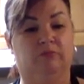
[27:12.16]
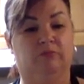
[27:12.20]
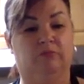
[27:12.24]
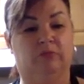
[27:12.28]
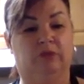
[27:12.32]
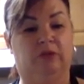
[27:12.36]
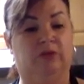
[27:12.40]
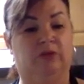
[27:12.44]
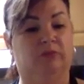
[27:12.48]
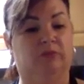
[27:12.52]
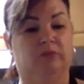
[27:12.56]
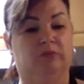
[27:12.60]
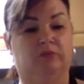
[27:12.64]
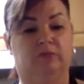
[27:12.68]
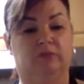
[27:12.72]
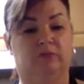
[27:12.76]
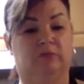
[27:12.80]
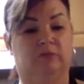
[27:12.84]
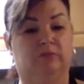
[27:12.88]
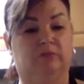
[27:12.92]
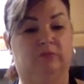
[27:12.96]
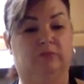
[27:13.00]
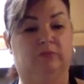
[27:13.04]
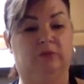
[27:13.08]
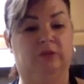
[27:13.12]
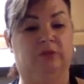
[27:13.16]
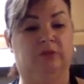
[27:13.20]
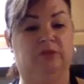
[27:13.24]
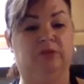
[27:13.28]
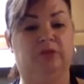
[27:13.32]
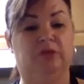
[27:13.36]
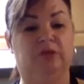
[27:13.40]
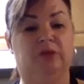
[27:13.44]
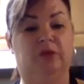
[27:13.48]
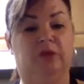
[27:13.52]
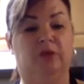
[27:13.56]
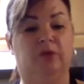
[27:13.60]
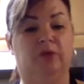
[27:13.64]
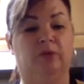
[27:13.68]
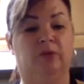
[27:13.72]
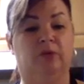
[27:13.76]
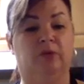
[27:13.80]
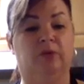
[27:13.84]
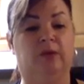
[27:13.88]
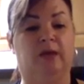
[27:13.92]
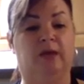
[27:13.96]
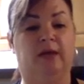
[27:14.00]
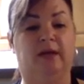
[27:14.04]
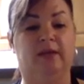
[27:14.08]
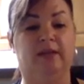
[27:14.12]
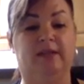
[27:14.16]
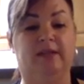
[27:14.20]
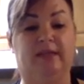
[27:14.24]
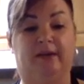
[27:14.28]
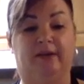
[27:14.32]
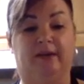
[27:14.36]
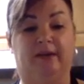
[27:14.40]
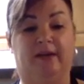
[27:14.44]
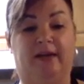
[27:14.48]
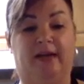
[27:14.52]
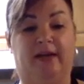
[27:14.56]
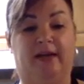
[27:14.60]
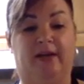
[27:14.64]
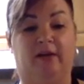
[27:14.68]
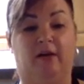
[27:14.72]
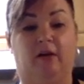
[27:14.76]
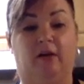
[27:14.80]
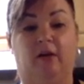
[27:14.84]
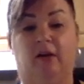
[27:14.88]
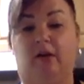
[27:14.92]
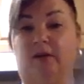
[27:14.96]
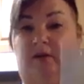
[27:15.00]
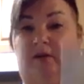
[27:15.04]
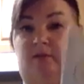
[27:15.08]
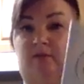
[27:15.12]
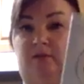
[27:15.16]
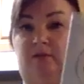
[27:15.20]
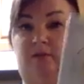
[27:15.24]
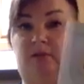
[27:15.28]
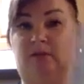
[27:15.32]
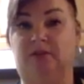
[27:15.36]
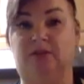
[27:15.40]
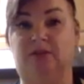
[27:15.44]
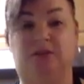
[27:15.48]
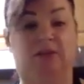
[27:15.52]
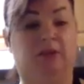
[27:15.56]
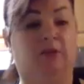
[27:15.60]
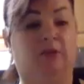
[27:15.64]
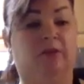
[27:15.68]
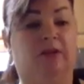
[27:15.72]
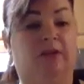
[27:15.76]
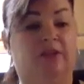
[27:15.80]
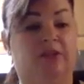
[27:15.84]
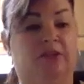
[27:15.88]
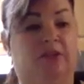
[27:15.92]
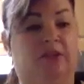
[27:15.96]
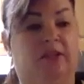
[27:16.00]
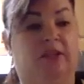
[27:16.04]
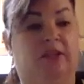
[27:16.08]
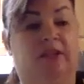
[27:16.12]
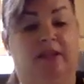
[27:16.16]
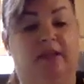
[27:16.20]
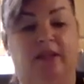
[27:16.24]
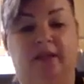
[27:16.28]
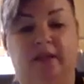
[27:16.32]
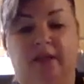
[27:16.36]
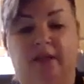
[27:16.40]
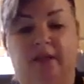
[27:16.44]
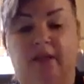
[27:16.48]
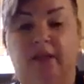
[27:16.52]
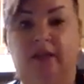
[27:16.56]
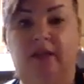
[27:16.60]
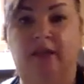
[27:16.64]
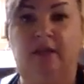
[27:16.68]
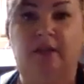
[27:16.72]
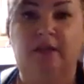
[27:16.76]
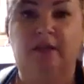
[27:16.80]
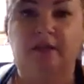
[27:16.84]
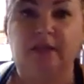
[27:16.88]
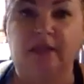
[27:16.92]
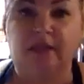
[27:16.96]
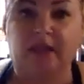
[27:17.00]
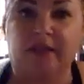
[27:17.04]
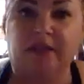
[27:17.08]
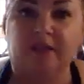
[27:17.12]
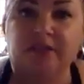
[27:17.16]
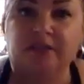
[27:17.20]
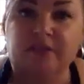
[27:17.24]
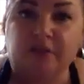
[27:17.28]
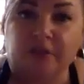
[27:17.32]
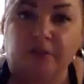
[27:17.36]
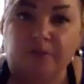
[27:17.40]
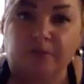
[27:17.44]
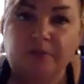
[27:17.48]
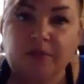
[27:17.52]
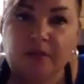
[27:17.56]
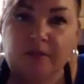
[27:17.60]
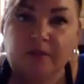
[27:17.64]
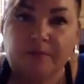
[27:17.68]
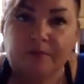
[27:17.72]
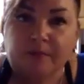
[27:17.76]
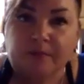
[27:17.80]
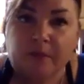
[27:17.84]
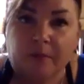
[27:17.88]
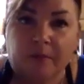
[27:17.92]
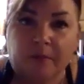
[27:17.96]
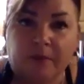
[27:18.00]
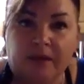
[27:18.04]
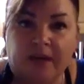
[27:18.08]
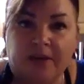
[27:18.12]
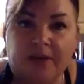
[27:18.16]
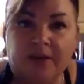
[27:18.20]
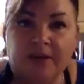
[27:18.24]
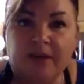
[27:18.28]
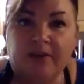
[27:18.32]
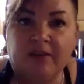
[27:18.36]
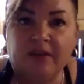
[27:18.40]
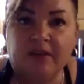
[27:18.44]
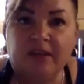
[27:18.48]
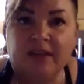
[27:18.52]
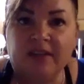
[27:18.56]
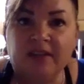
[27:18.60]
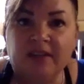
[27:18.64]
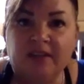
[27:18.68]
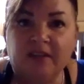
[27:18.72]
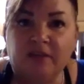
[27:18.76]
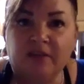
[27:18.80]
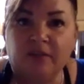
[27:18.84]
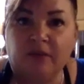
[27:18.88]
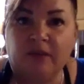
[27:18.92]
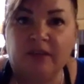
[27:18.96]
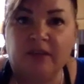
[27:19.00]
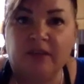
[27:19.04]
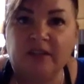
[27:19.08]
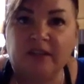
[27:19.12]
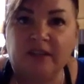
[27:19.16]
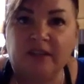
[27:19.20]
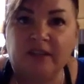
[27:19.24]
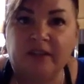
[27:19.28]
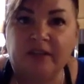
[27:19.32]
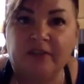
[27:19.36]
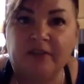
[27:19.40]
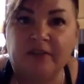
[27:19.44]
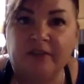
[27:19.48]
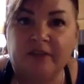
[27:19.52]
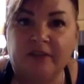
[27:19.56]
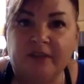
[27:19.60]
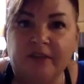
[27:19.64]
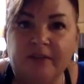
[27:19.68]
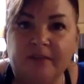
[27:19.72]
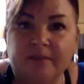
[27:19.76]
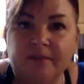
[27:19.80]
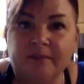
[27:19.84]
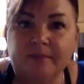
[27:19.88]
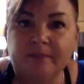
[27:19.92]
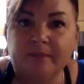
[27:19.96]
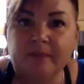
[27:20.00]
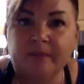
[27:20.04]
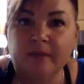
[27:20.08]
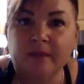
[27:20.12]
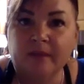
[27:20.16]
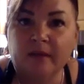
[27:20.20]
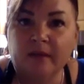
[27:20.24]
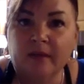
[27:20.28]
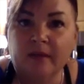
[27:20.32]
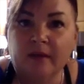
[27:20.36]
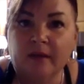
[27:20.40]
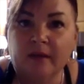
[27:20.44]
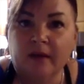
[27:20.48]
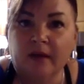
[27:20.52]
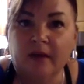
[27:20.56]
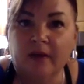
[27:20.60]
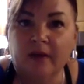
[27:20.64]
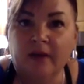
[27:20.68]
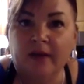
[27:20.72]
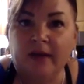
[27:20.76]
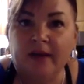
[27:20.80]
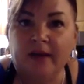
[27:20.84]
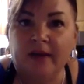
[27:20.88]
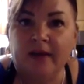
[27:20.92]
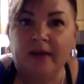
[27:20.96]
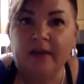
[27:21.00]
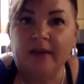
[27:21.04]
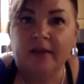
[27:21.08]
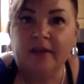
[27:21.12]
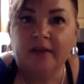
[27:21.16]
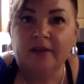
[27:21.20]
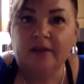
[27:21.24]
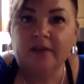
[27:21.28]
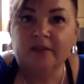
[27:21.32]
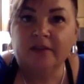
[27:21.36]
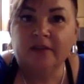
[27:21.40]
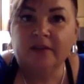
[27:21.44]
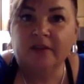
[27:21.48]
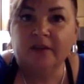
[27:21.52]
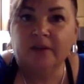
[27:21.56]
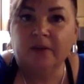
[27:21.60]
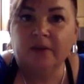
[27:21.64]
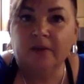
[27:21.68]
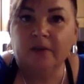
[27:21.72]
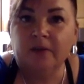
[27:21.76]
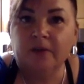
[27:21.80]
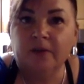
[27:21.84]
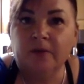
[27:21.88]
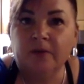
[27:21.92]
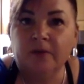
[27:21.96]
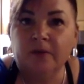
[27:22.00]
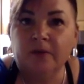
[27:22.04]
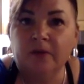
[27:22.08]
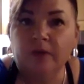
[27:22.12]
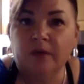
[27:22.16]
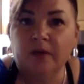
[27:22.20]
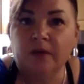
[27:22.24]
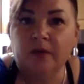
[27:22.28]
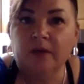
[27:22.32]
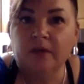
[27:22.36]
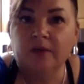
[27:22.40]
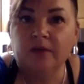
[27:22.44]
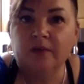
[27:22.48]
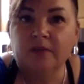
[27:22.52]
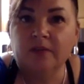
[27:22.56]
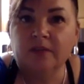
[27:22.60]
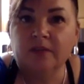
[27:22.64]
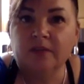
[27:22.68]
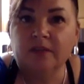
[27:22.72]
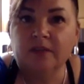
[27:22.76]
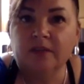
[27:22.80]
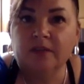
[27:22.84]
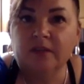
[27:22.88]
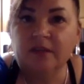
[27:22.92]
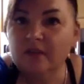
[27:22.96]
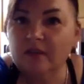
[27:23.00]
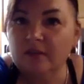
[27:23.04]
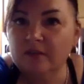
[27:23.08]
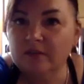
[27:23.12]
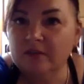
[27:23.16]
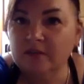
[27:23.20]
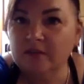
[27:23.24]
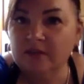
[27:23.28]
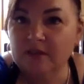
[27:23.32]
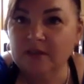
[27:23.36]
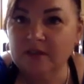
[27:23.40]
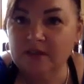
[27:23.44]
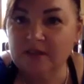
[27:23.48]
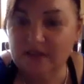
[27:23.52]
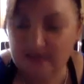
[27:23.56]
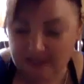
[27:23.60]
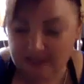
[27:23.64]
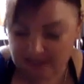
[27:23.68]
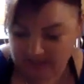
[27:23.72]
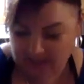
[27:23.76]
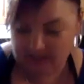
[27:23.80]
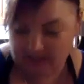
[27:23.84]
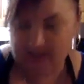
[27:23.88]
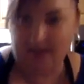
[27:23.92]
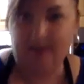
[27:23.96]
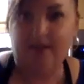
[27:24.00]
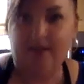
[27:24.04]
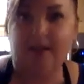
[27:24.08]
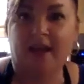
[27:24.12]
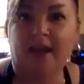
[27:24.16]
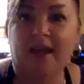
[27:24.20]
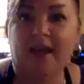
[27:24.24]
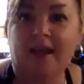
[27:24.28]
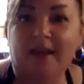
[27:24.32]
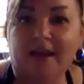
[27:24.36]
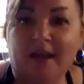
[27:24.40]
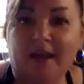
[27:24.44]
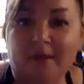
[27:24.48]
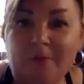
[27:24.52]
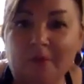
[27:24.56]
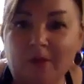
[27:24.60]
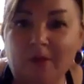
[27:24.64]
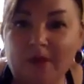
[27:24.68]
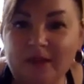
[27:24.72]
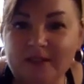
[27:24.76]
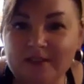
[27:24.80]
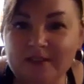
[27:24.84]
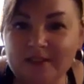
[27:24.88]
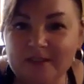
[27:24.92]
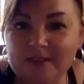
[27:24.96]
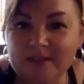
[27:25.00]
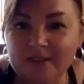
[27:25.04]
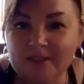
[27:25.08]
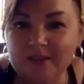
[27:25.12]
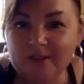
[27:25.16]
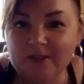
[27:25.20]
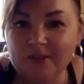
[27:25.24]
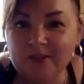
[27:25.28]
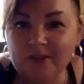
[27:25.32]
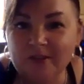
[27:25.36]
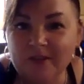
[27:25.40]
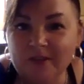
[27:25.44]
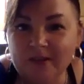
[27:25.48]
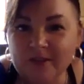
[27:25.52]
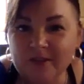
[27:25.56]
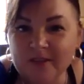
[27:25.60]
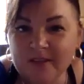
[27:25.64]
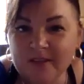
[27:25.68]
no. There's no uh, dairy at all. So that's a good question, Linda, in the soups. But I do have a list of what's dairy free. Okay, so I'm just going to close this again, and I'm going to